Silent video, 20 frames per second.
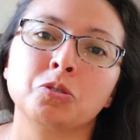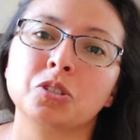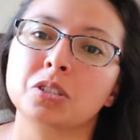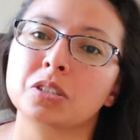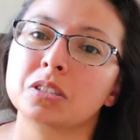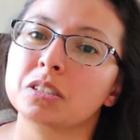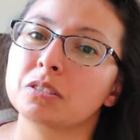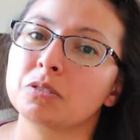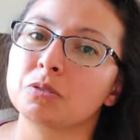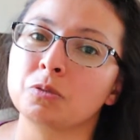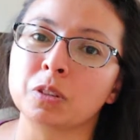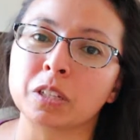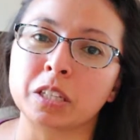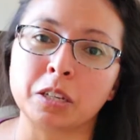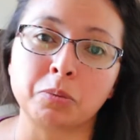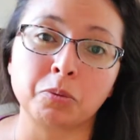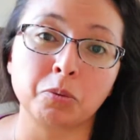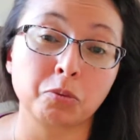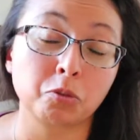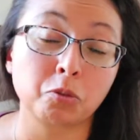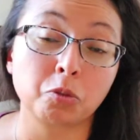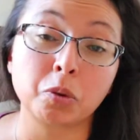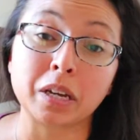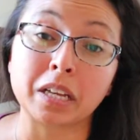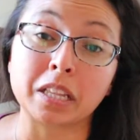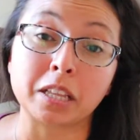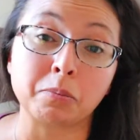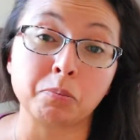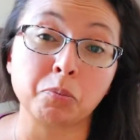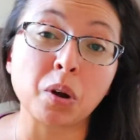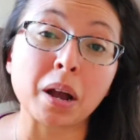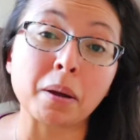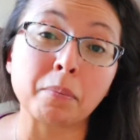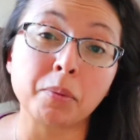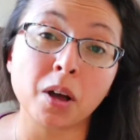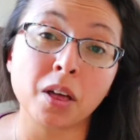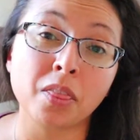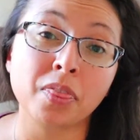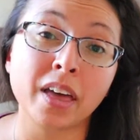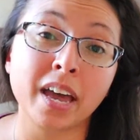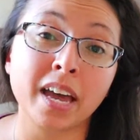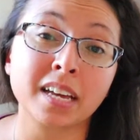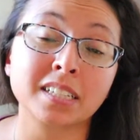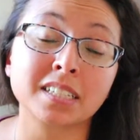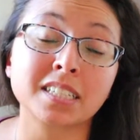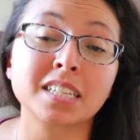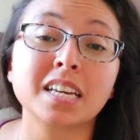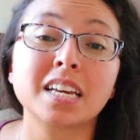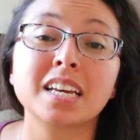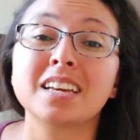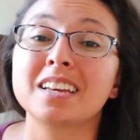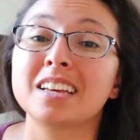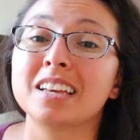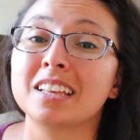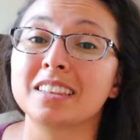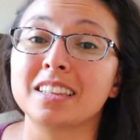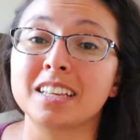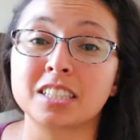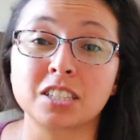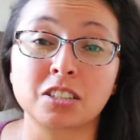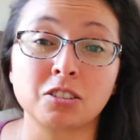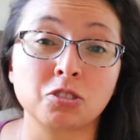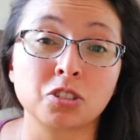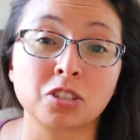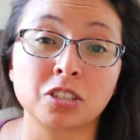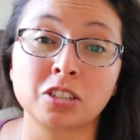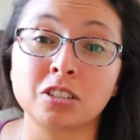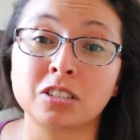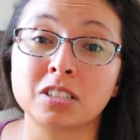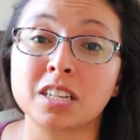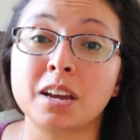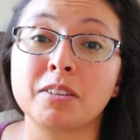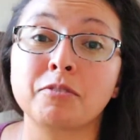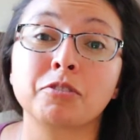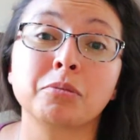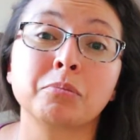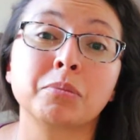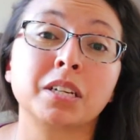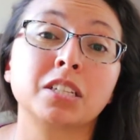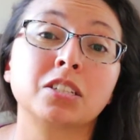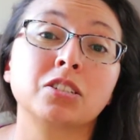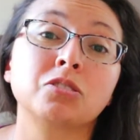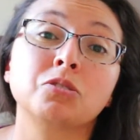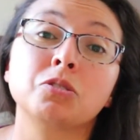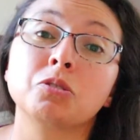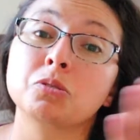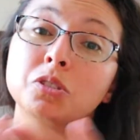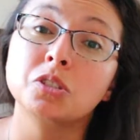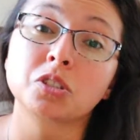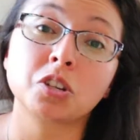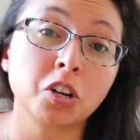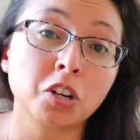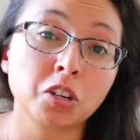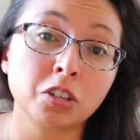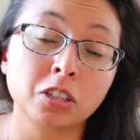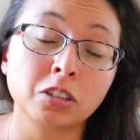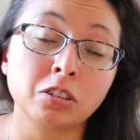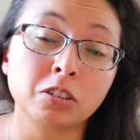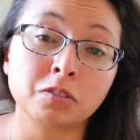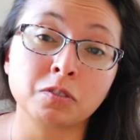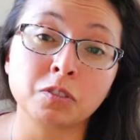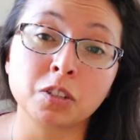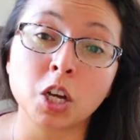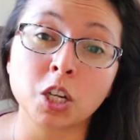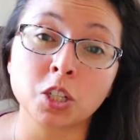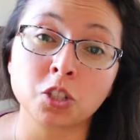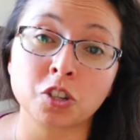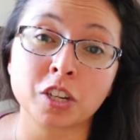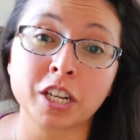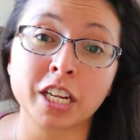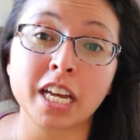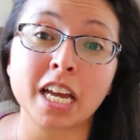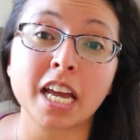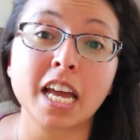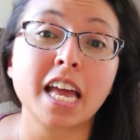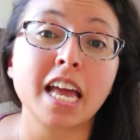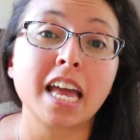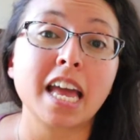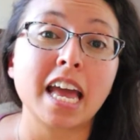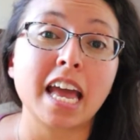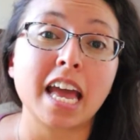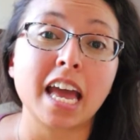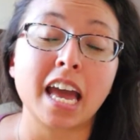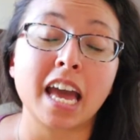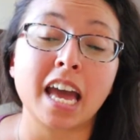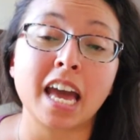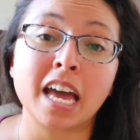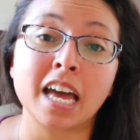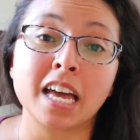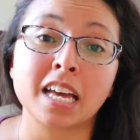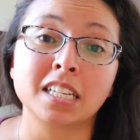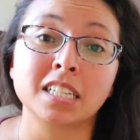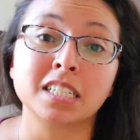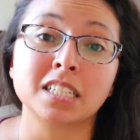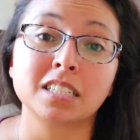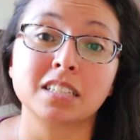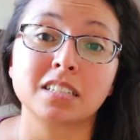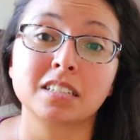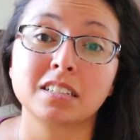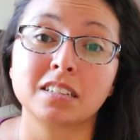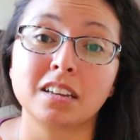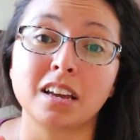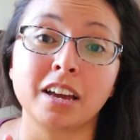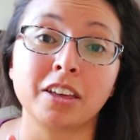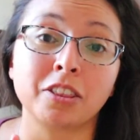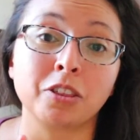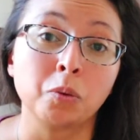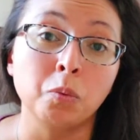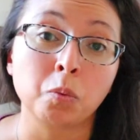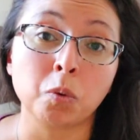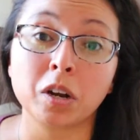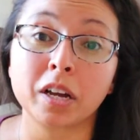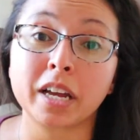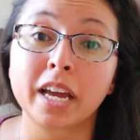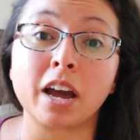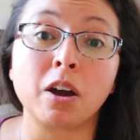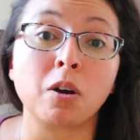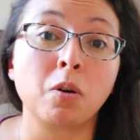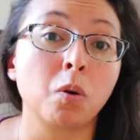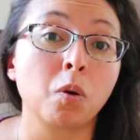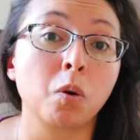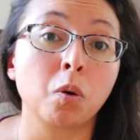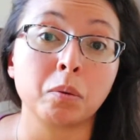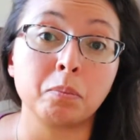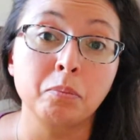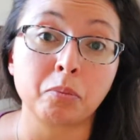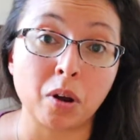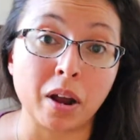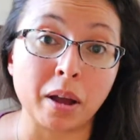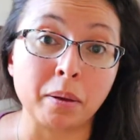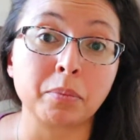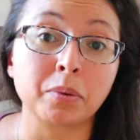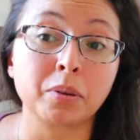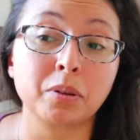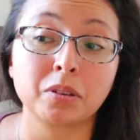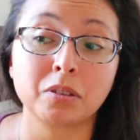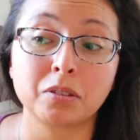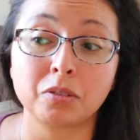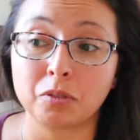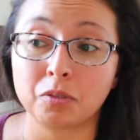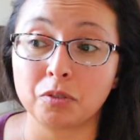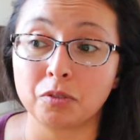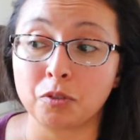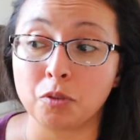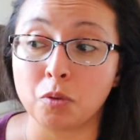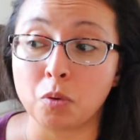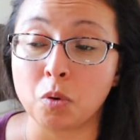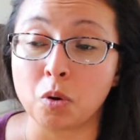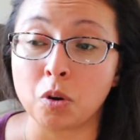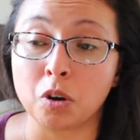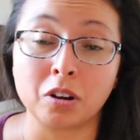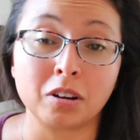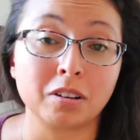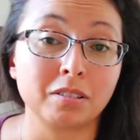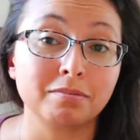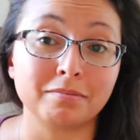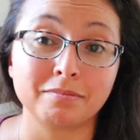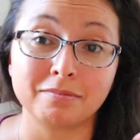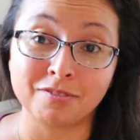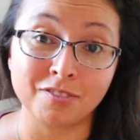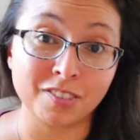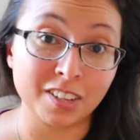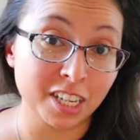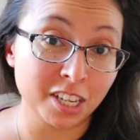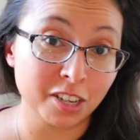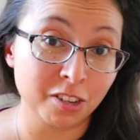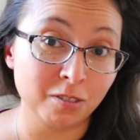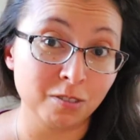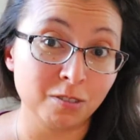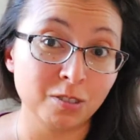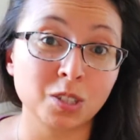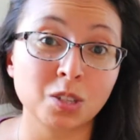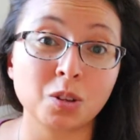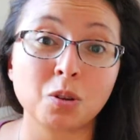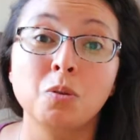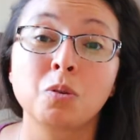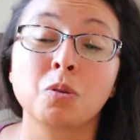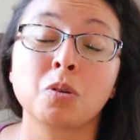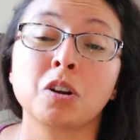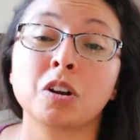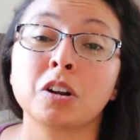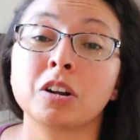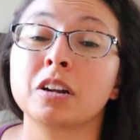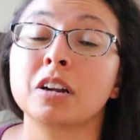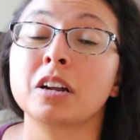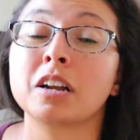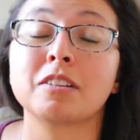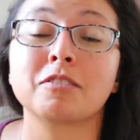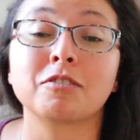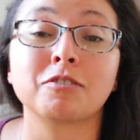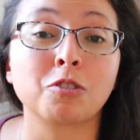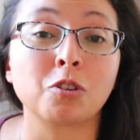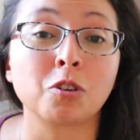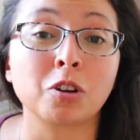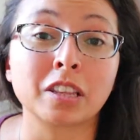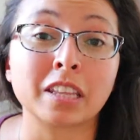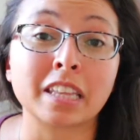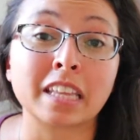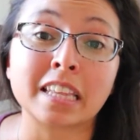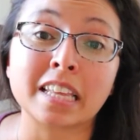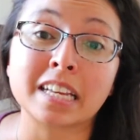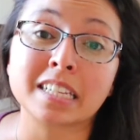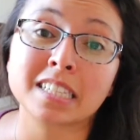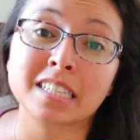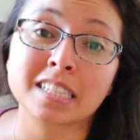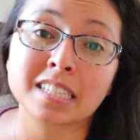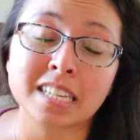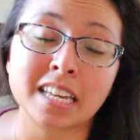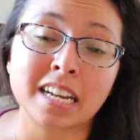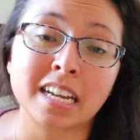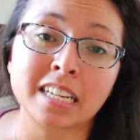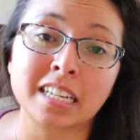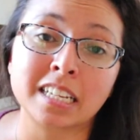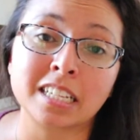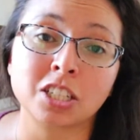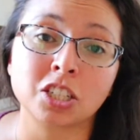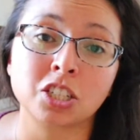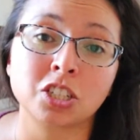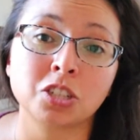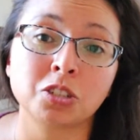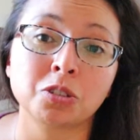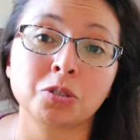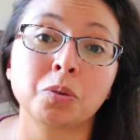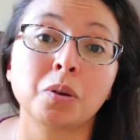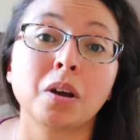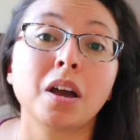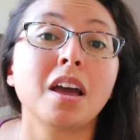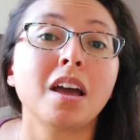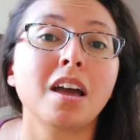just really quickly prep on that. That's usually a good time for me to go start a load of laundry and either work out or prep for videos or for the lessons that I need to do.